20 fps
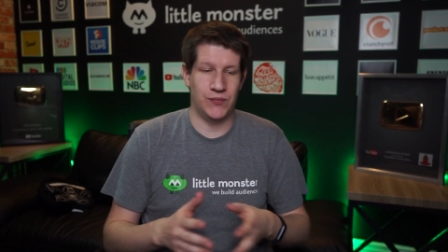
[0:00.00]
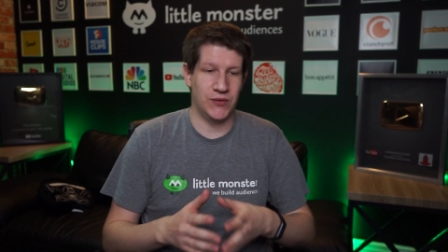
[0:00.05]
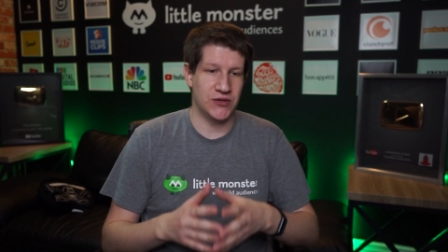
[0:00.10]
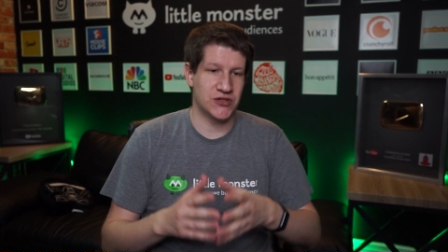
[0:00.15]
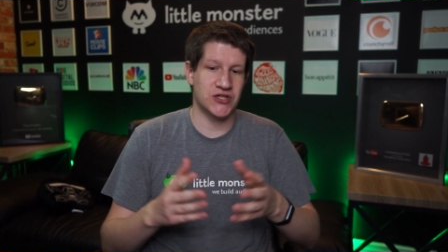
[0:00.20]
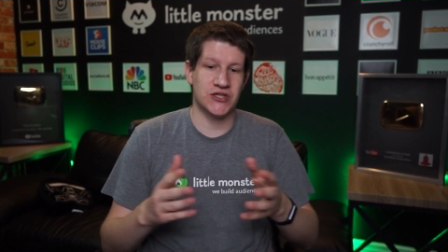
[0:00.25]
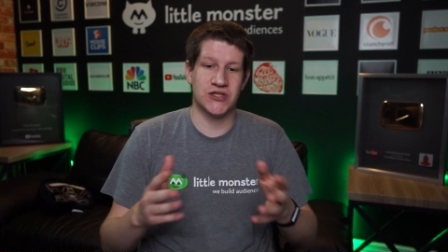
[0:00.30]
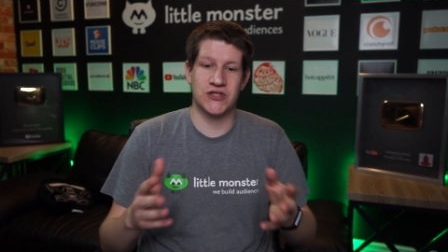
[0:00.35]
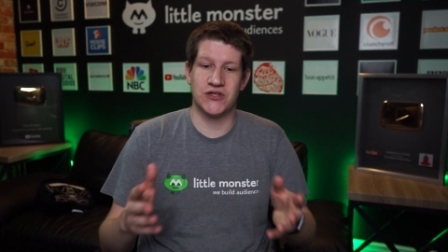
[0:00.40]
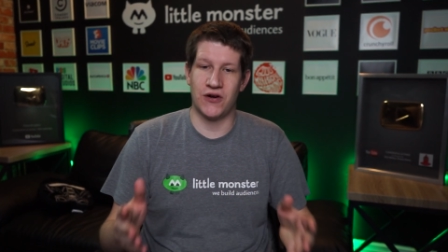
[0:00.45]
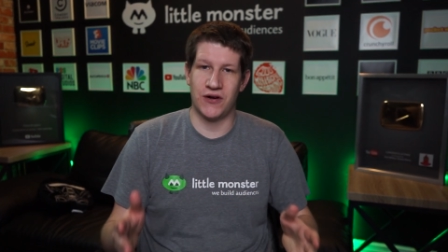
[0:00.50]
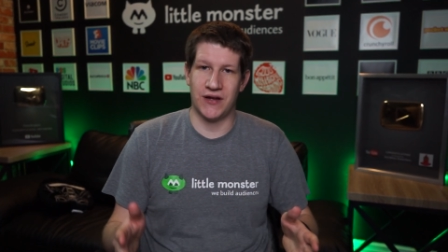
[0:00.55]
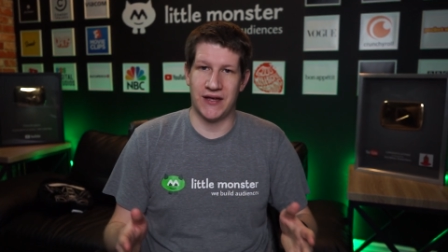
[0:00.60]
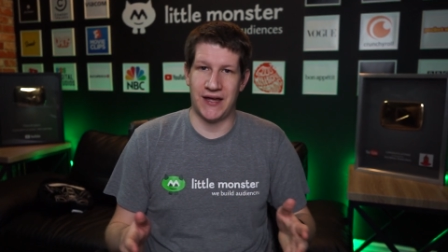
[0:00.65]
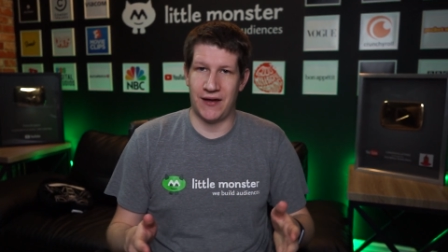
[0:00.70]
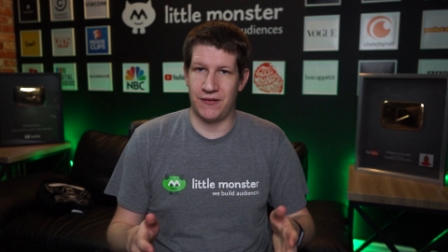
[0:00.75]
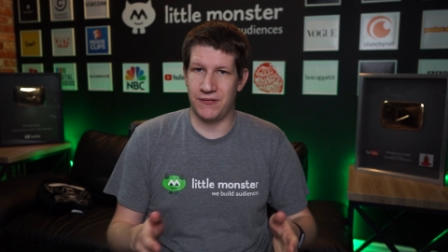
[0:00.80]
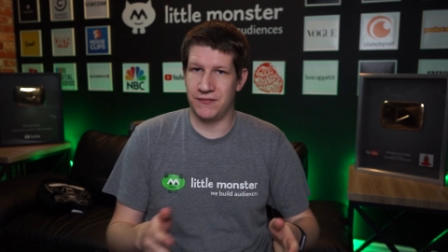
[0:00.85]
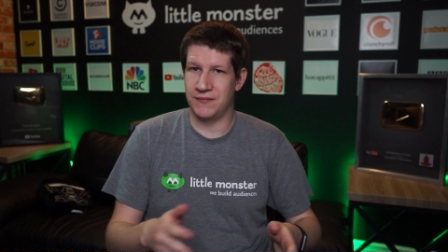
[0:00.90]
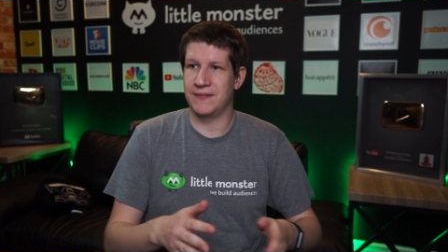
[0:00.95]
But just starting
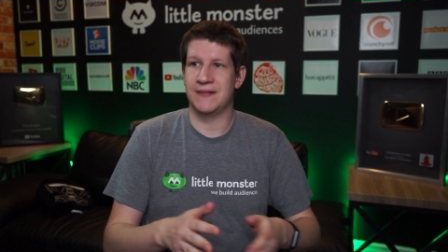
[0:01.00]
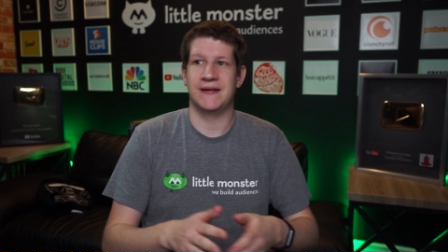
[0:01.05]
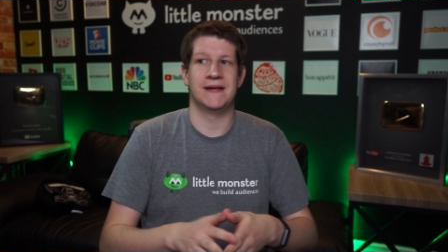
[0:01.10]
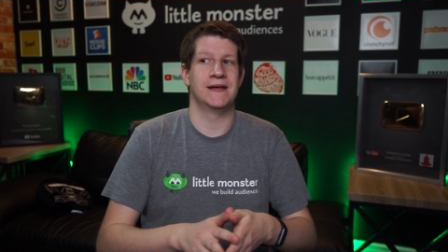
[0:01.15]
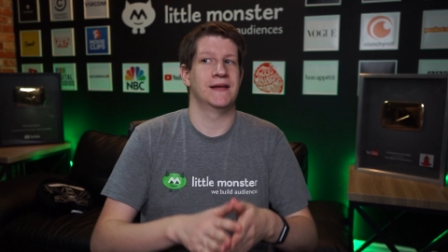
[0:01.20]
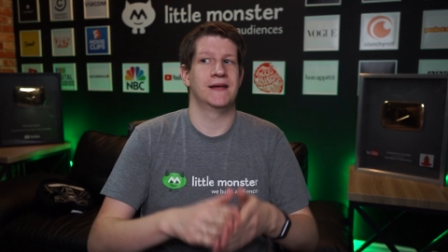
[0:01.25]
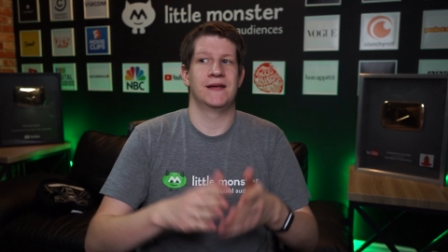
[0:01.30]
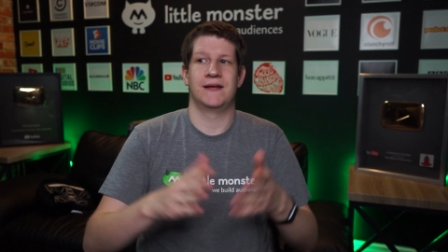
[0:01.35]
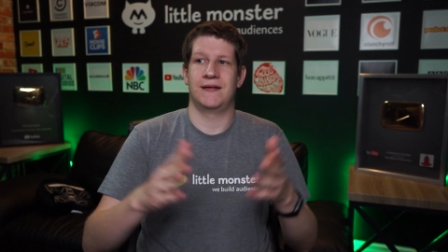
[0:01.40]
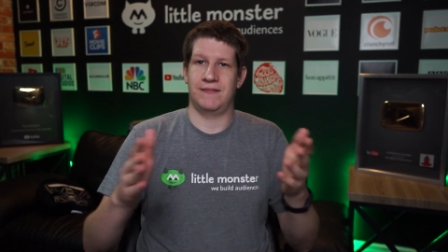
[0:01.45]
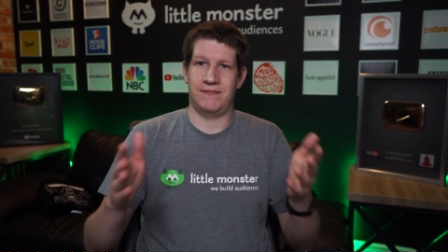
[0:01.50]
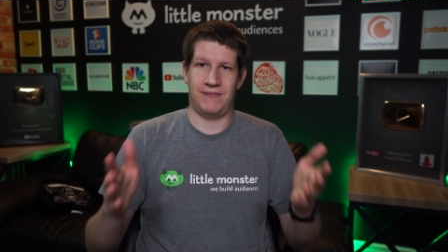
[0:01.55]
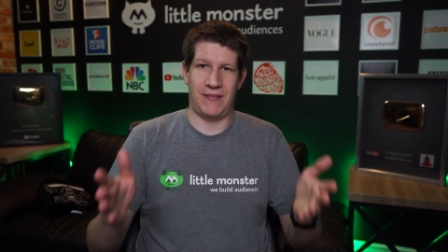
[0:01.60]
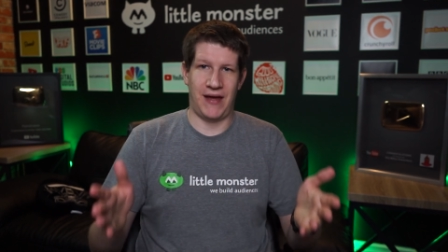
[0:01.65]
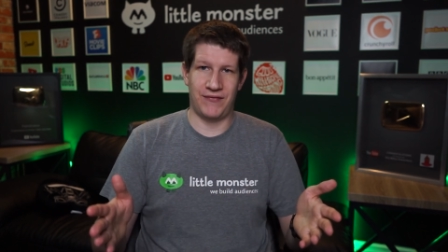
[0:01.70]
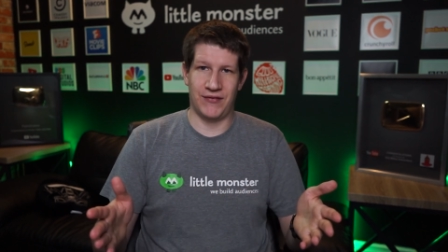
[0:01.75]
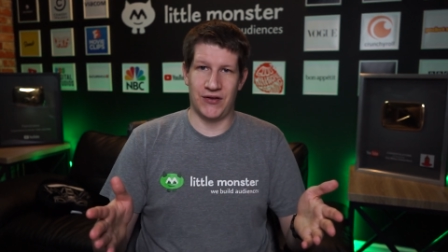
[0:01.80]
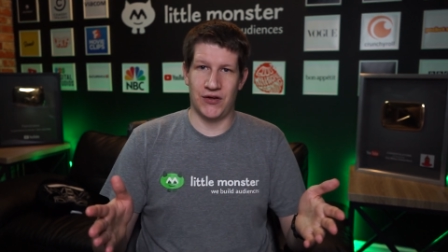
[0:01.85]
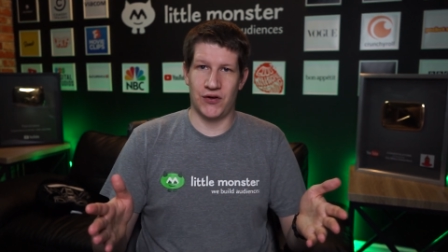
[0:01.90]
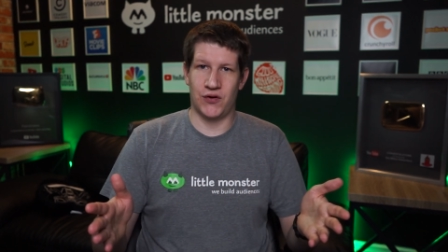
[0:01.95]
out,
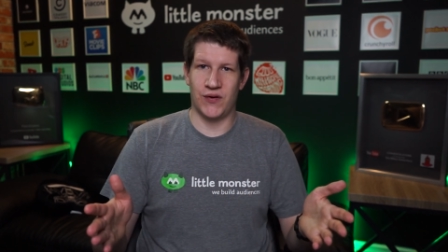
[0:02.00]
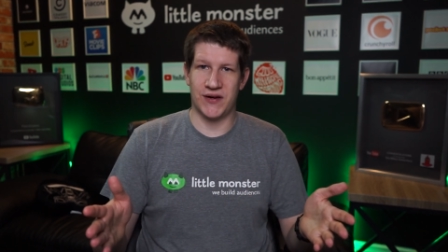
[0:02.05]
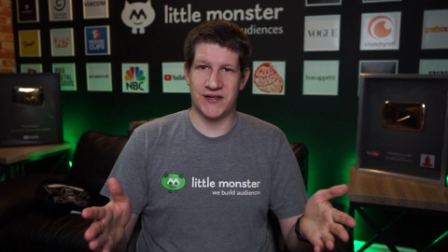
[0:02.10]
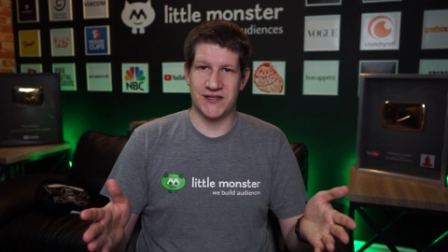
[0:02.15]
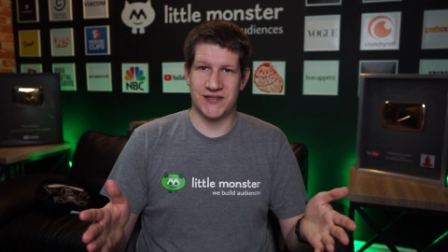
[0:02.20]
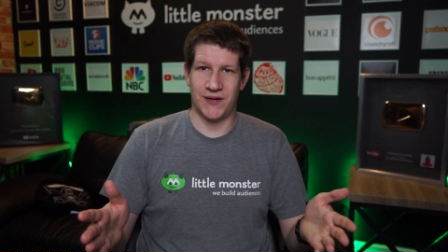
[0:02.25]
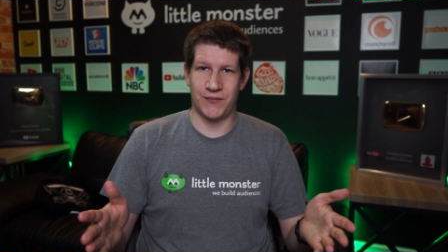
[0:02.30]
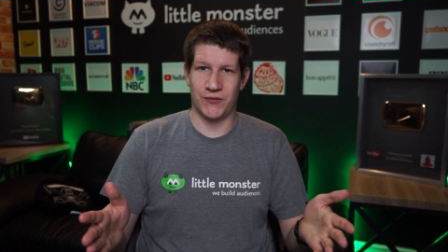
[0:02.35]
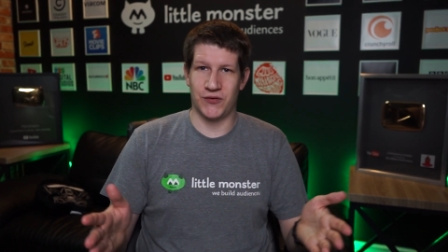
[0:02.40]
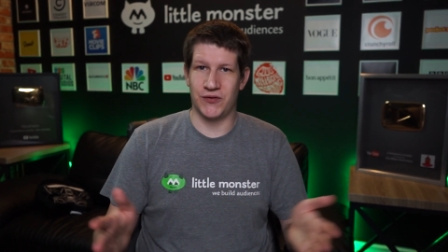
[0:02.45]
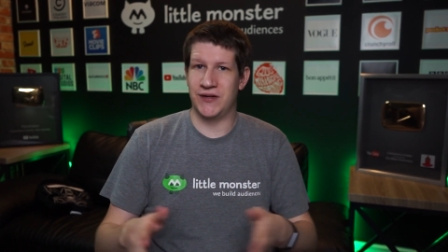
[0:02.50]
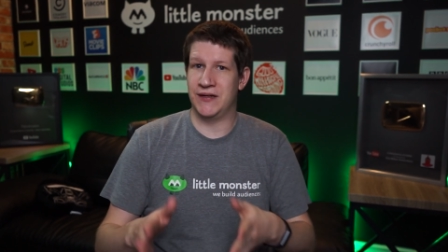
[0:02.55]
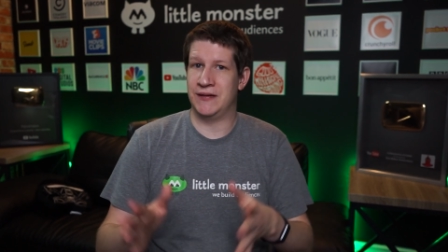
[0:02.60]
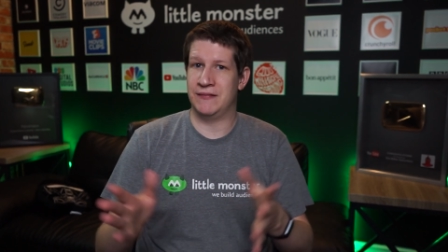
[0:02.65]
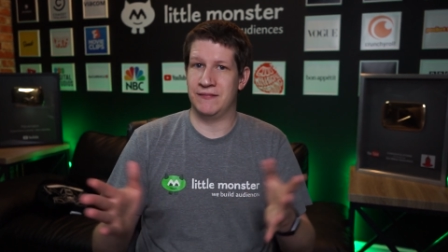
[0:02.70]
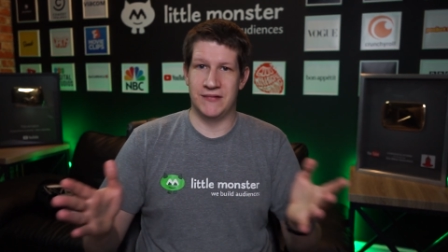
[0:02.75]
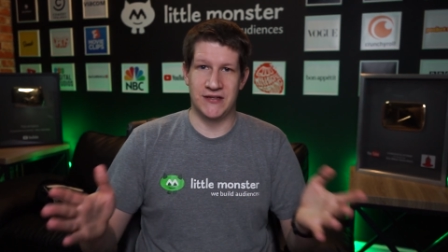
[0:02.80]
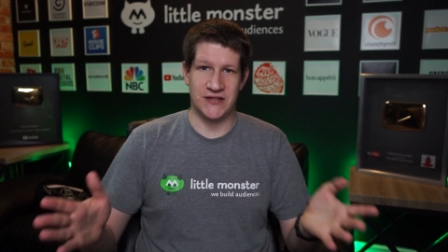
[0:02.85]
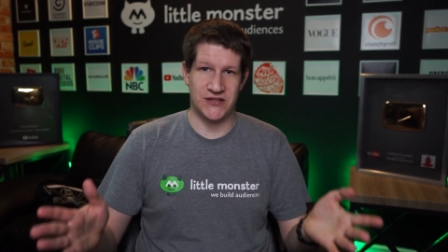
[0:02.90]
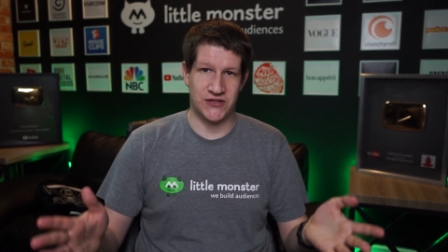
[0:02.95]
having a quick summary
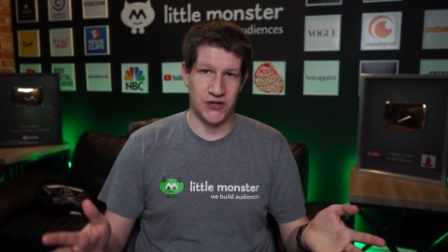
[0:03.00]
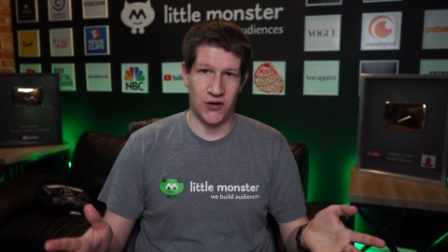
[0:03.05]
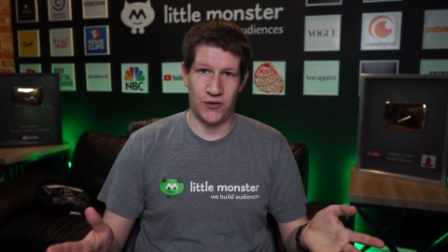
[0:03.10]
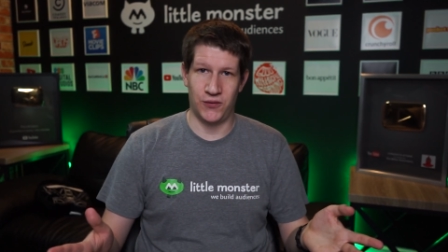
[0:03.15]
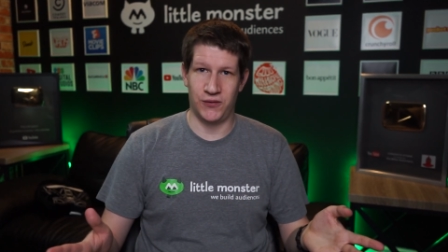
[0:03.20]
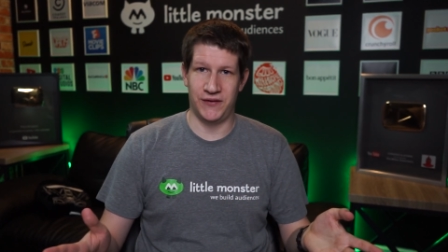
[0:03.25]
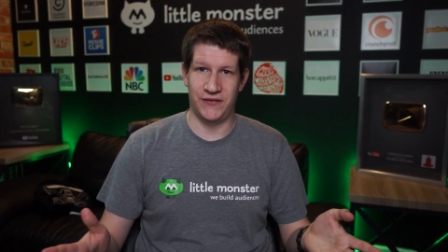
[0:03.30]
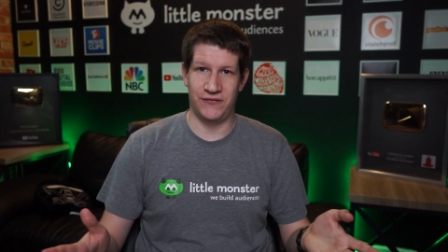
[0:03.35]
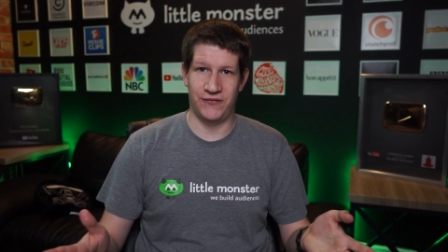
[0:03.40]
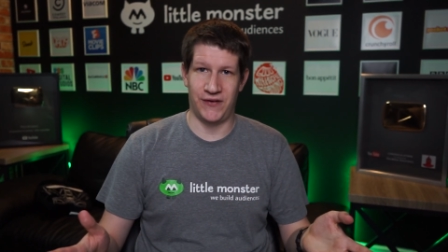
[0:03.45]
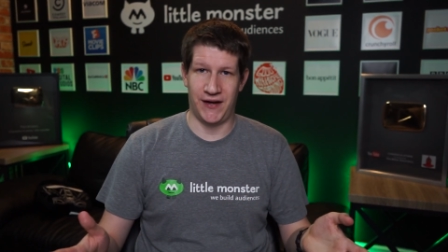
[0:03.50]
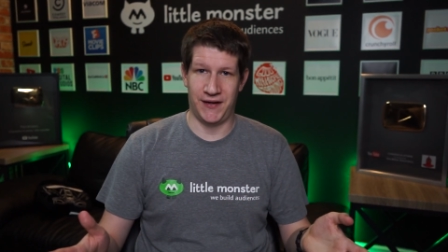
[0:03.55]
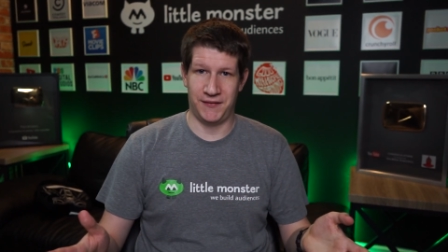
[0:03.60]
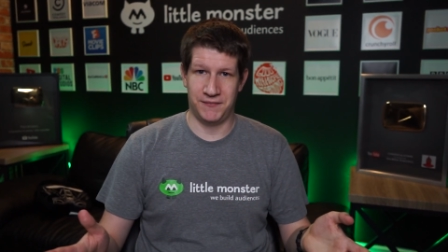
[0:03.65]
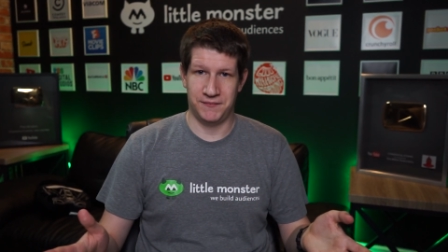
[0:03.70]
is totally fine.